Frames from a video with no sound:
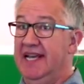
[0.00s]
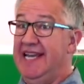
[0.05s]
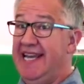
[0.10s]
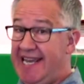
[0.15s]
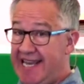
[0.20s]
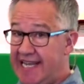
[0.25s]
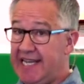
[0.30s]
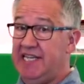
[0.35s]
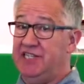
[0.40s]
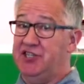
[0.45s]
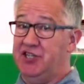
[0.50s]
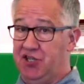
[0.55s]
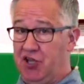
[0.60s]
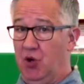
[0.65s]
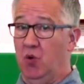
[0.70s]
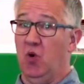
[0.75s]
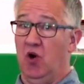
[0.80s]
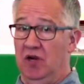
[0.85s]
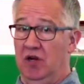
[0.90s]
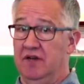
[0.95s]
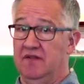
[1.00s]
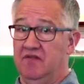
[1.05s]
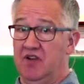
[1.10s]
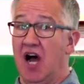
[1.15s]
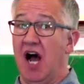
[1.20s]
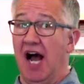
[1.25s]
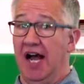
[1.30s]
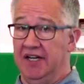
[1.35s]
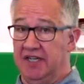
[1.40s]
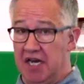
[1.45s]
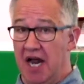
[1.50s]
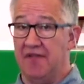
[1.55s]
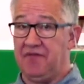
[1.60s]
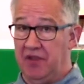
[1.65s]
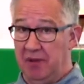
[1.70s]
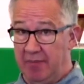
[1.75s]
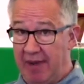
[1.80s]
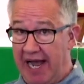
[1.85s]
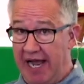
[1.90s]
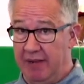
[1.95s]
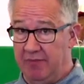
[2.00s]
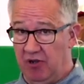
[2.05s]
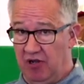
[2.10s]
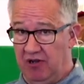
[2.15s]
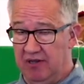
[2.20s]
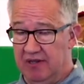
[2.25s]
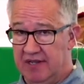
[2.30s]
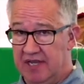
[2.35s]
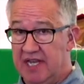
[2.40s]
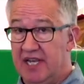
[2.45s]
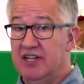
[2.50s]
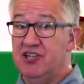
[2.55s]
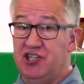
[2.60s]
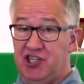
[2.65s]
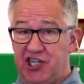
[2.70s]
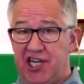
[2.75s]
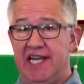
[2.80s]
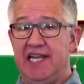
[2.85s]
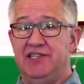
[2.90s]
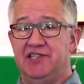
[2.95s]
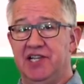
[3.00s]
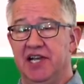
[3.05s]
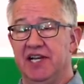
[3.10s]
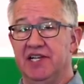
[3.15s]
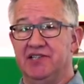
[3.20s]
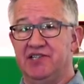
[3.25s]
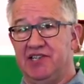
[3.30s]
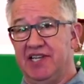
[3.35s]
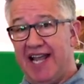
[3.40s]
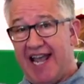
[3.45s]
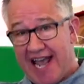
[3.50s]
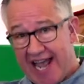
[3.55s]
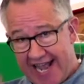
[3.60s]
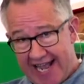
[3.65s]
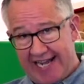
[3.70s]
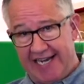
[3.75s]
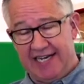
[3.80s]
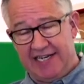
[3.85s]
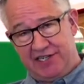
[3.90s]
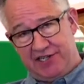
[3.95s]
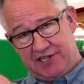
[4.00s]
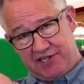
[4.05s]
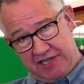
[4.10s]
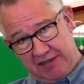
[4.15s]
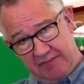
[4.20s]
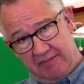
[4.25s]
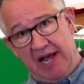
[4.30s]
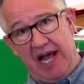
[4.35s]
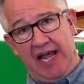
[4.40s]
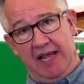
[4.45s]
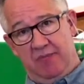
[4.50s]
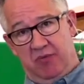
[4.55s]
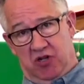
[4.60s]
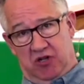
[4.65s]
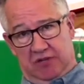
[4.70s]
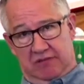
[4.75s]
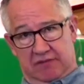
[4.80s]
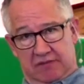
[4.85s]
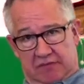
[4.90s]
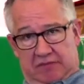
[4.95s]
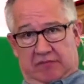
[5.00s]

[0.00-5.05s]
He's the Word of God, not the Bible. Jesus edits the Bible.